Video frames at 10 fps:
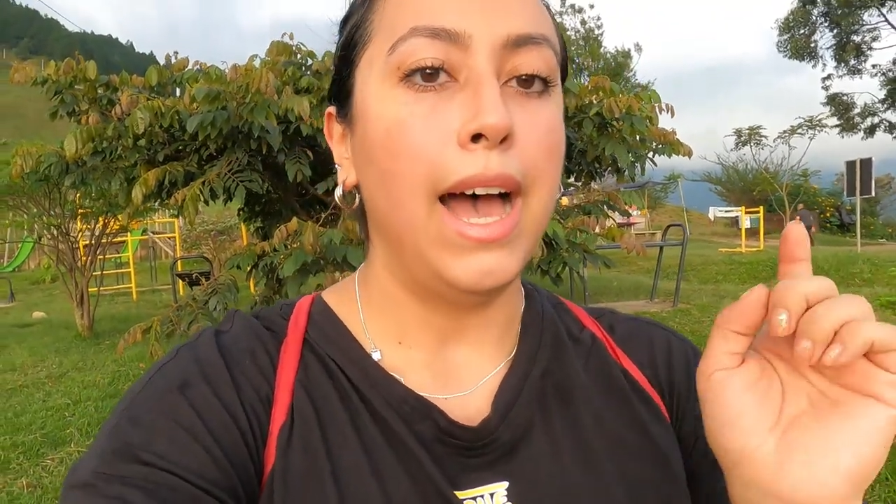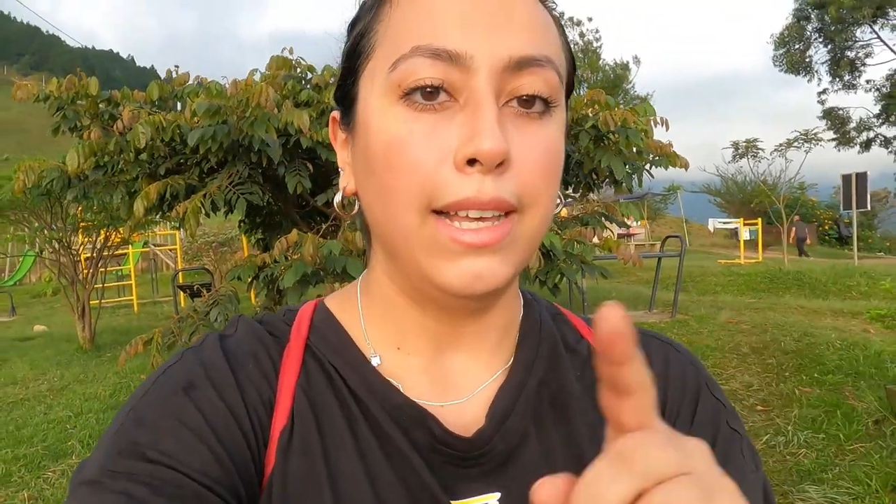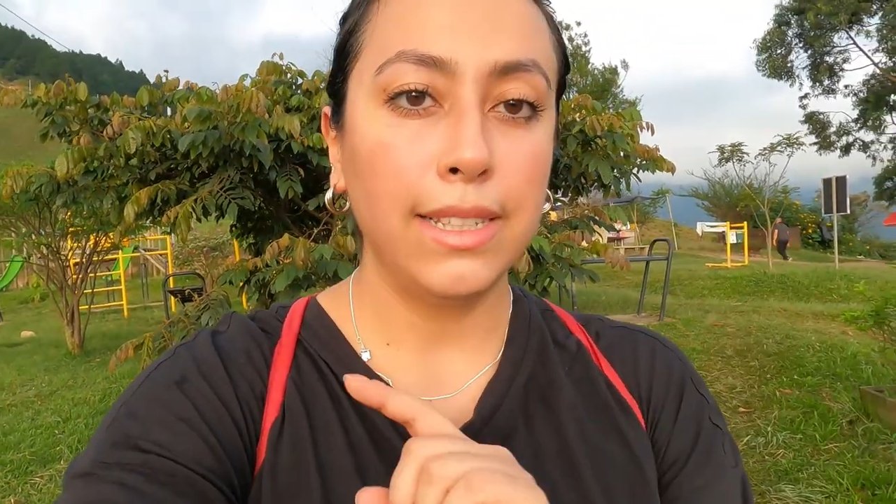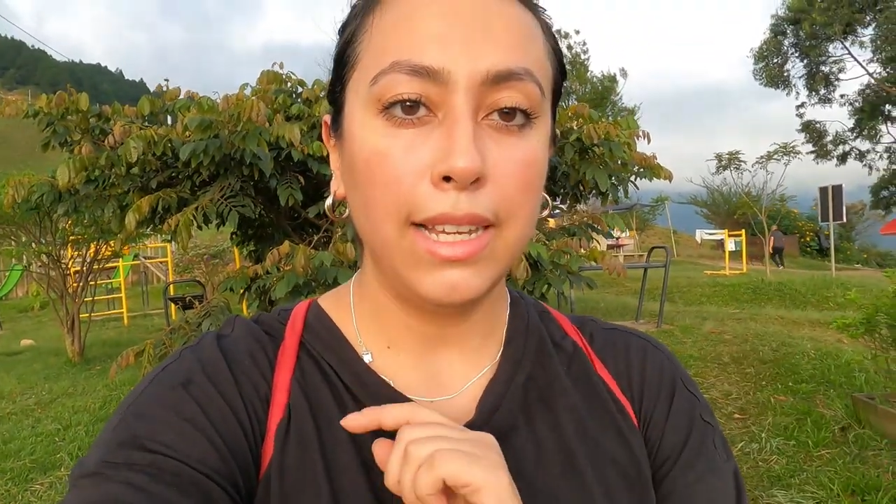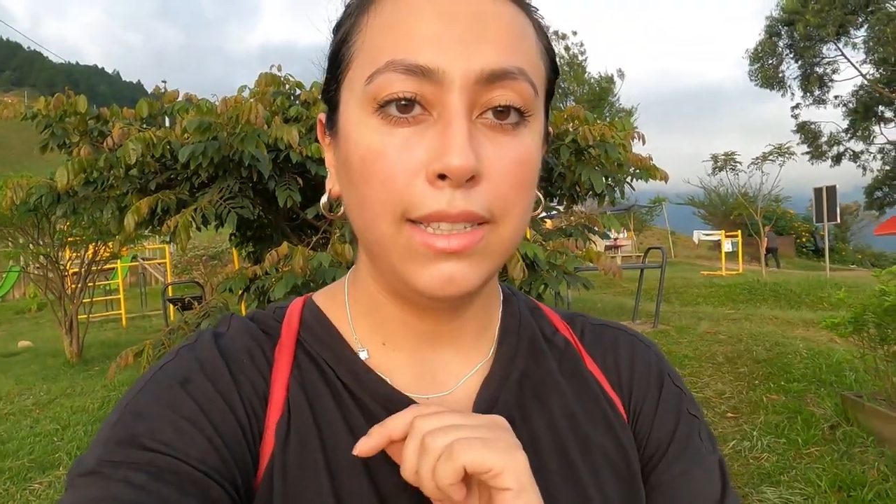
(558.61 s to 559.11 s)

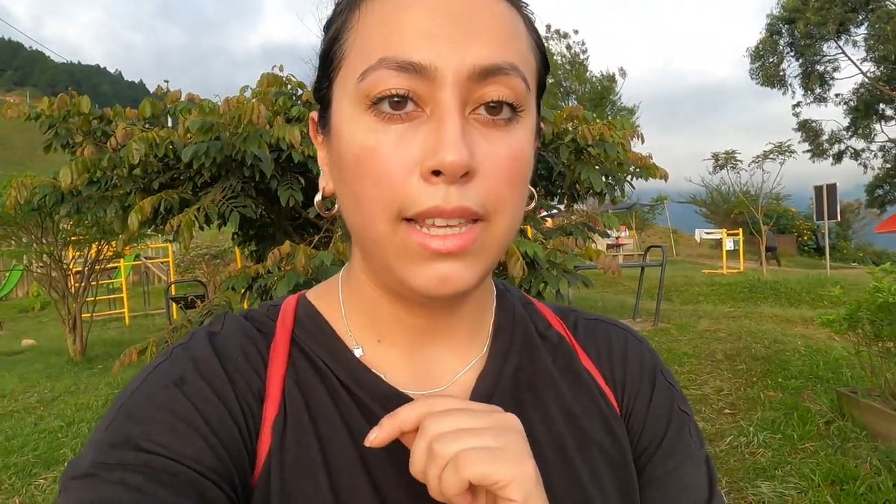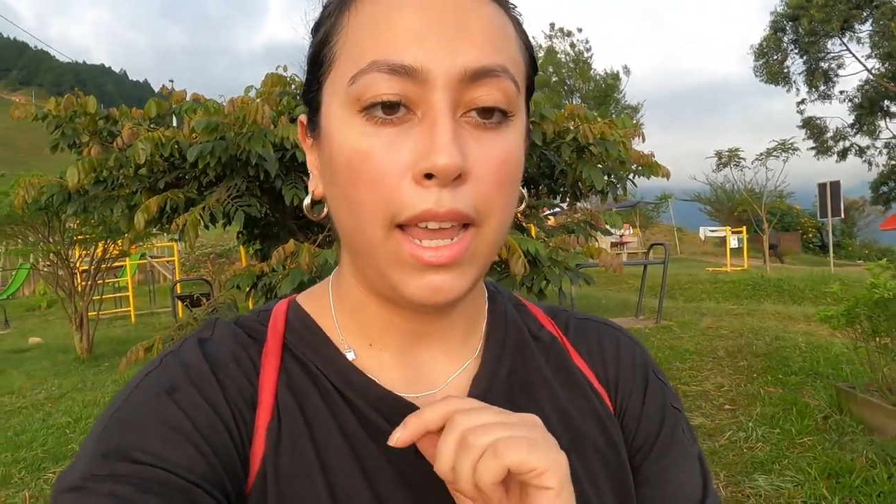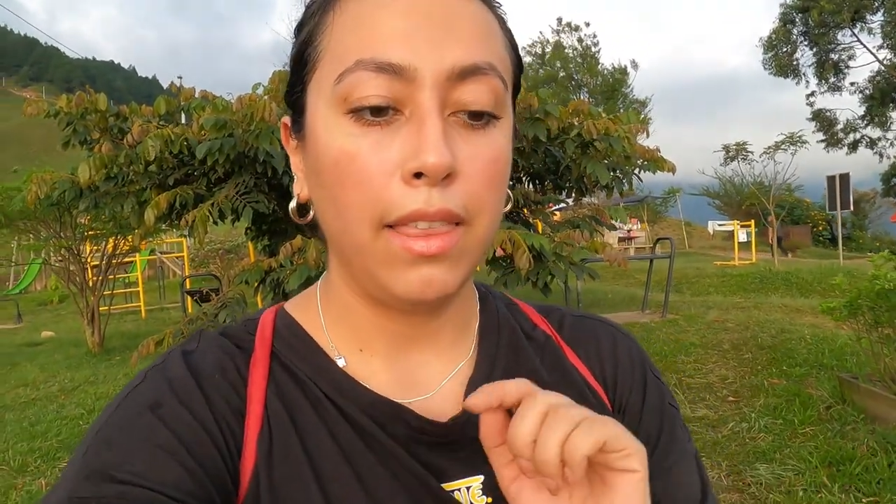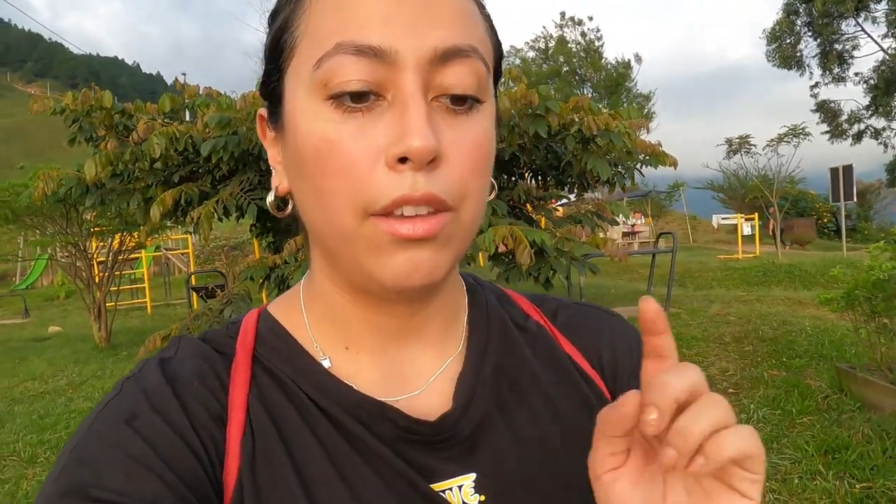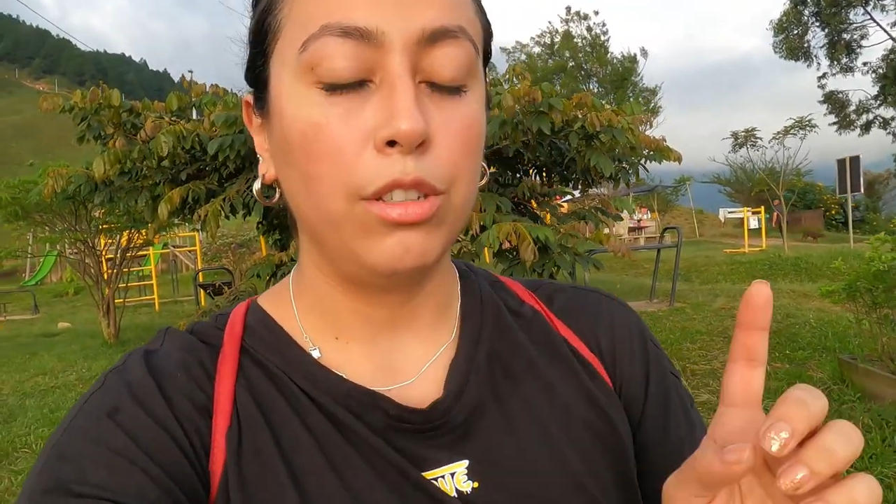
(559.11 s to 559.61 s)
as i
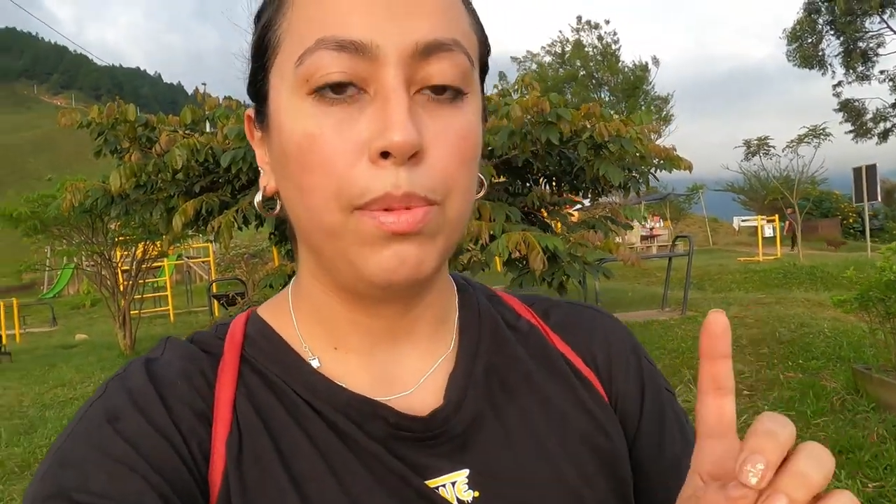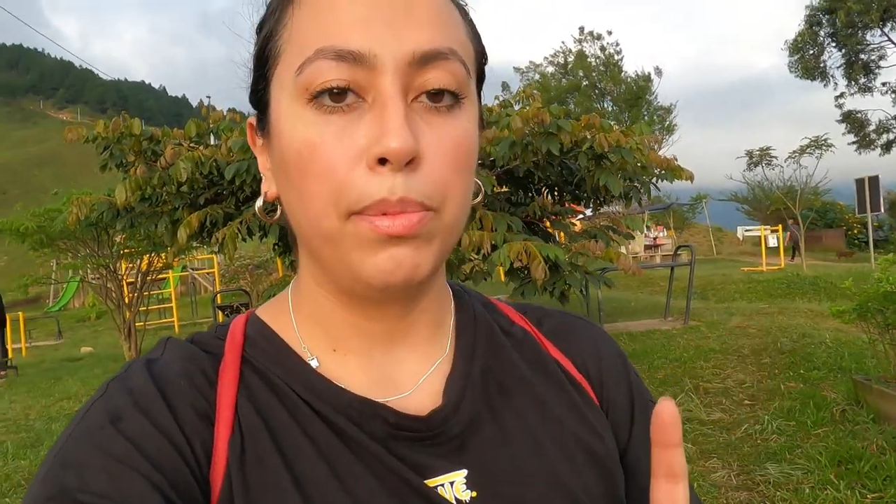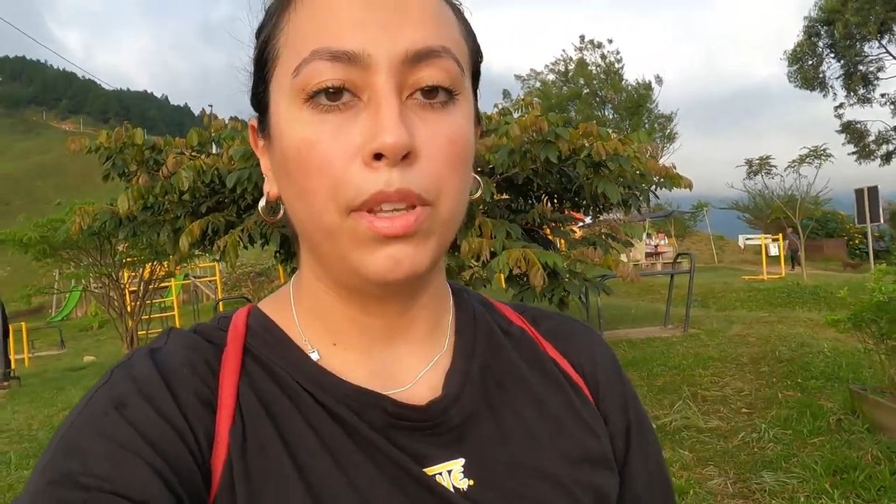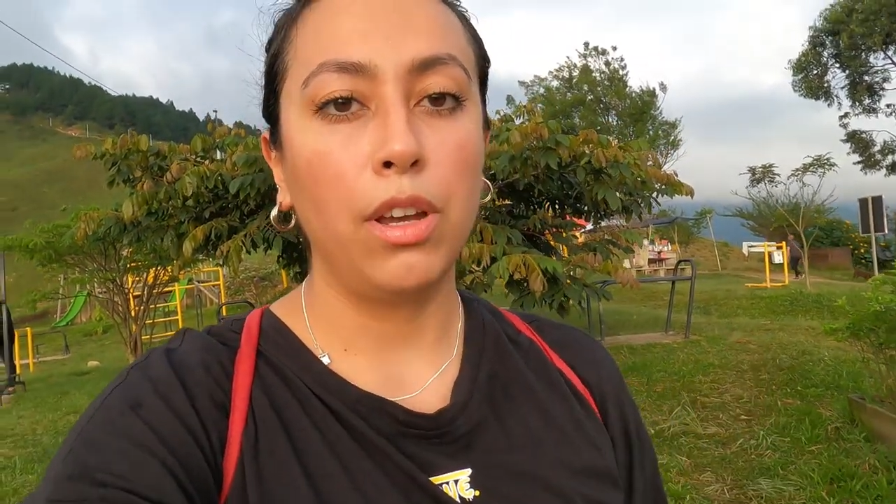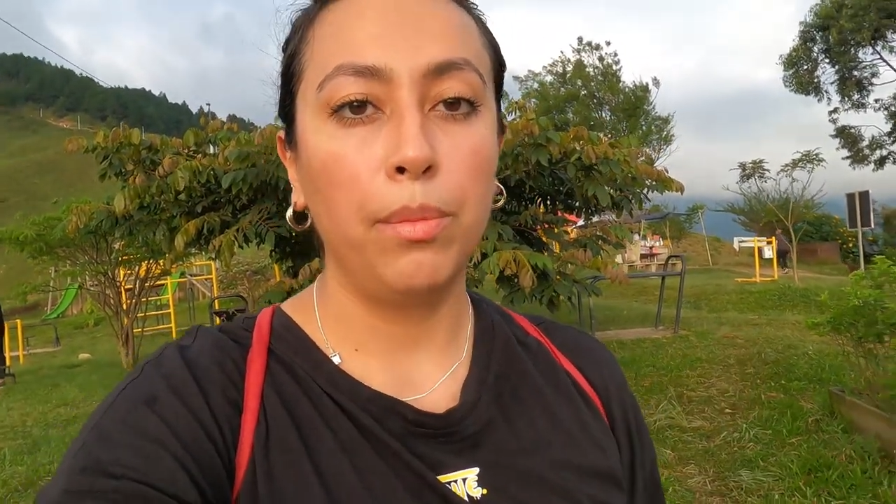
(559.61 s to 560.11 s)
say there is
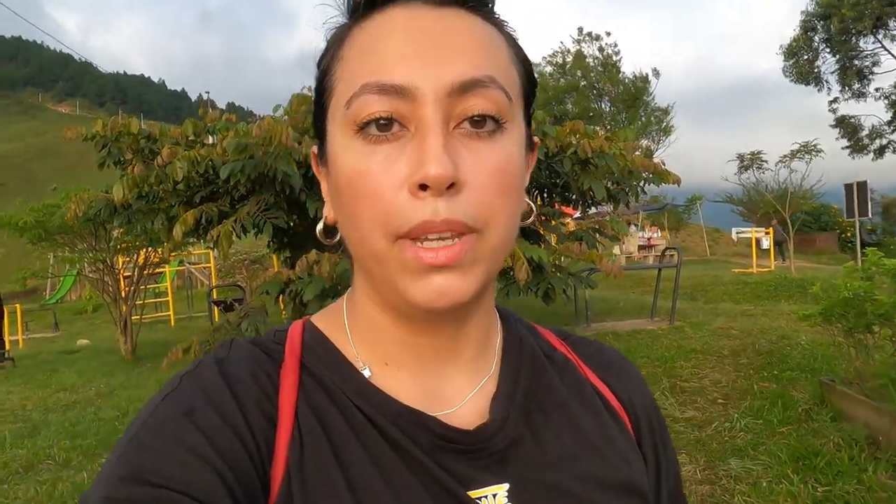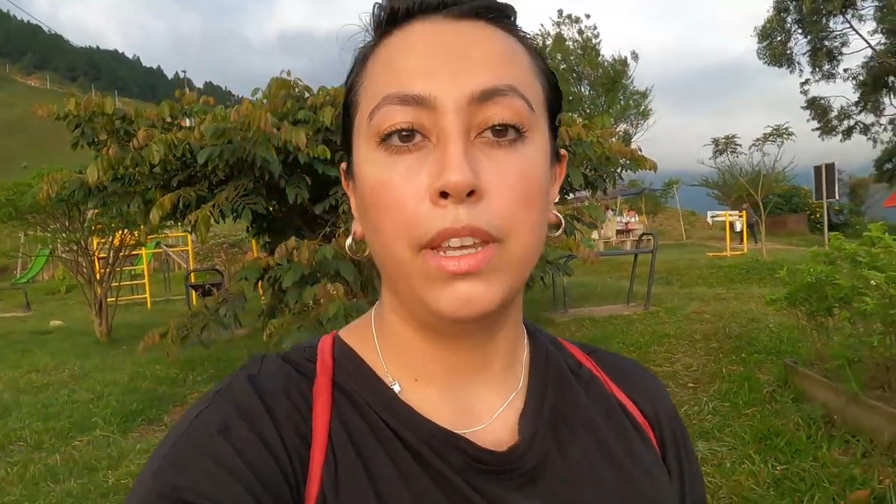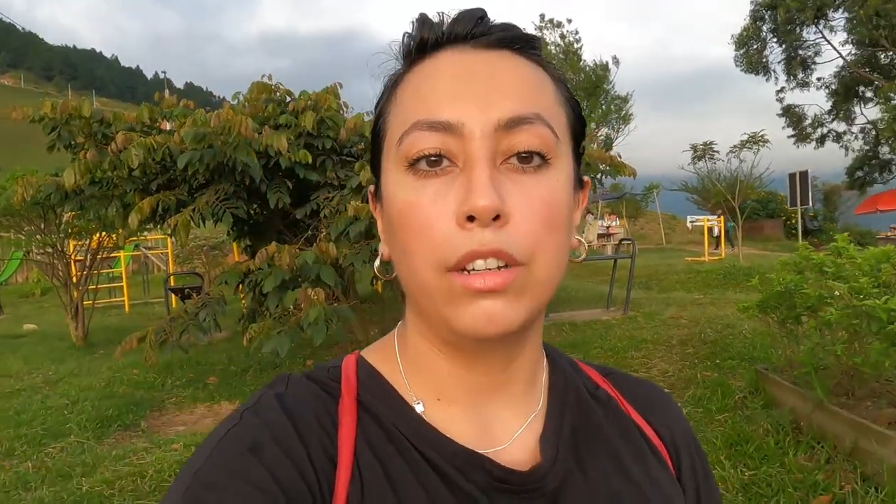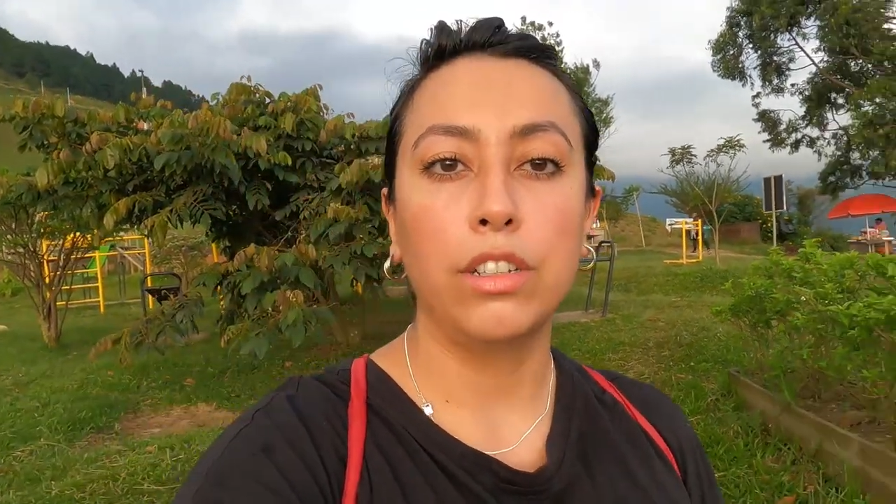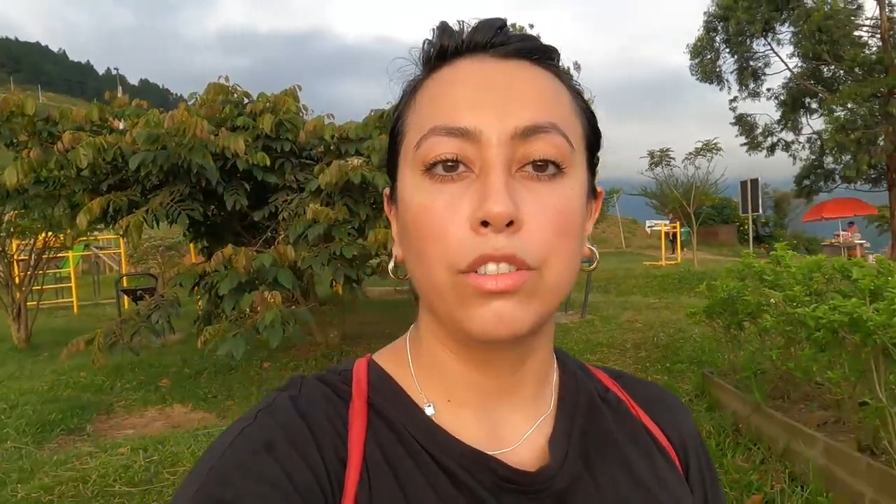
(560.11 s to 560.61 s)
people that come in here